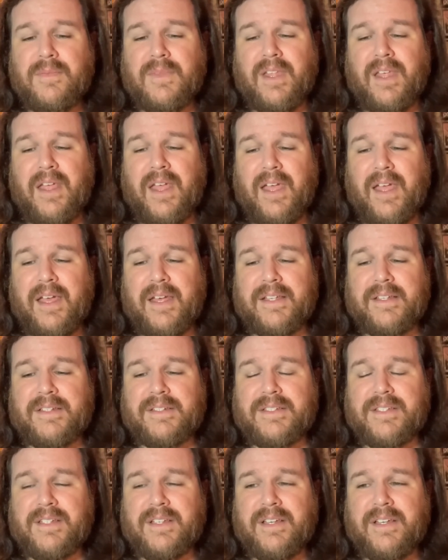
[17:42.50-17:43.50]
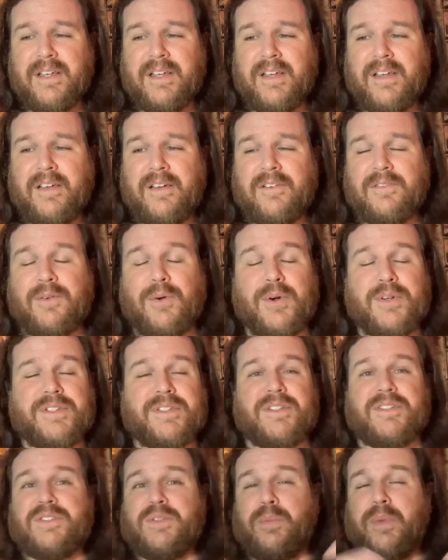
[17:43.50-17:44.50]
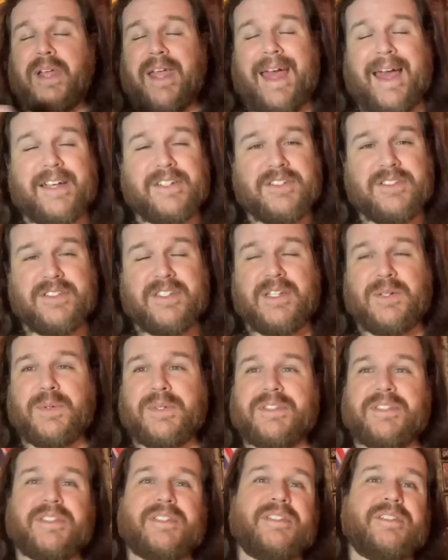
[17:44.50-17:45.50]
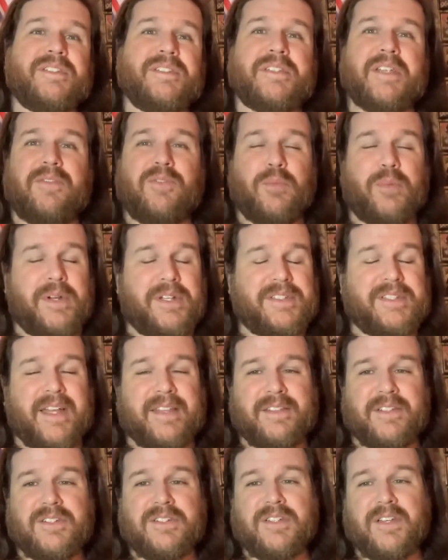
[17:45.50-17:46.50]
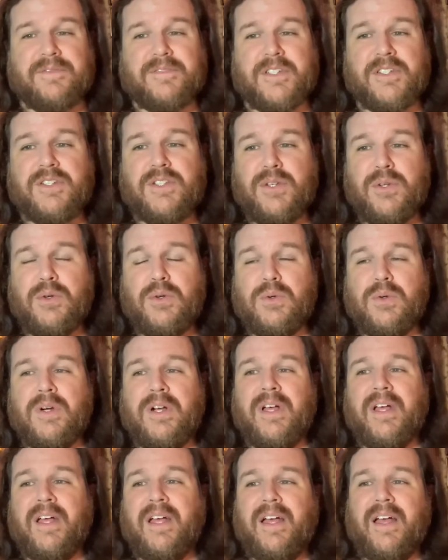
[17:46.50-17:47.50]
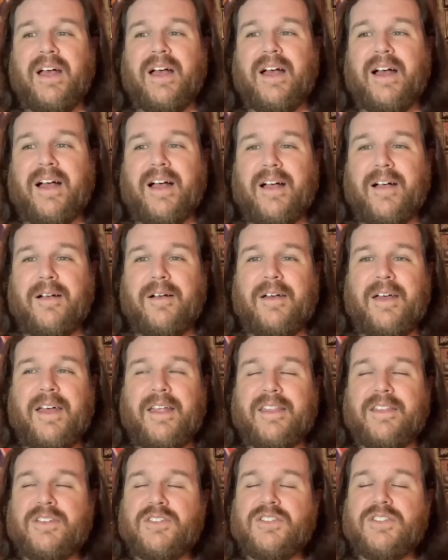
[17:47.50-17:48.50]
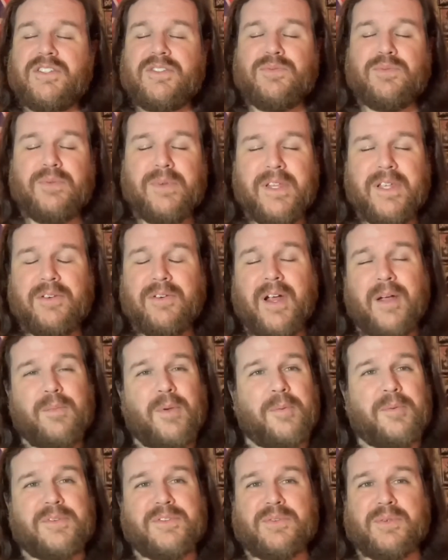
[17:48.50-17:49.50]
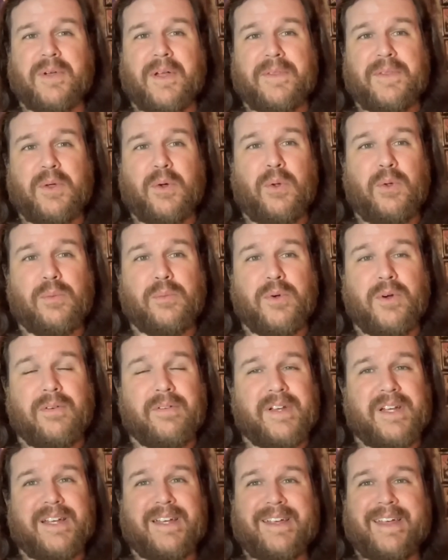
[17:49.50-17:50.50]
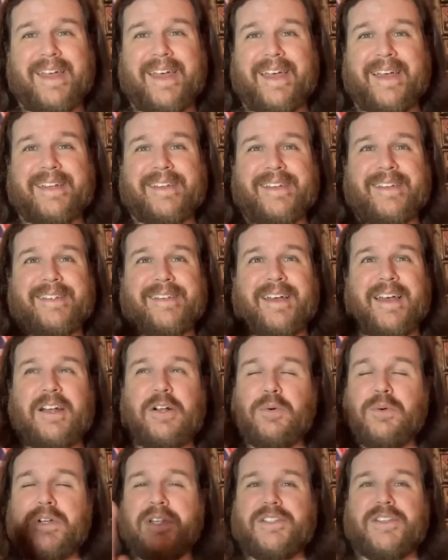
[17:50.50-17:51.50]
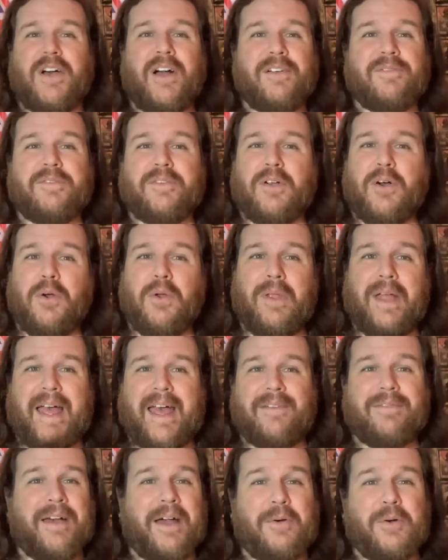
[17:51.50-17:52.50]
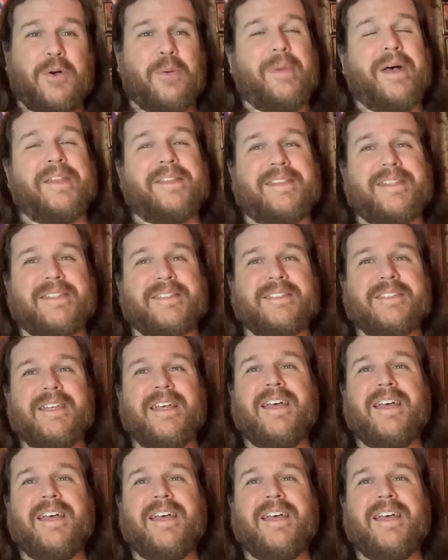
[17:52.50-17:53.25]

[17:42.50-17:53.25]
And of course there's the big action sequences, everybody's got their stuff to do, and there's just really great moments throughout the whole movie. And I don't want to talk for a whole half hour about this.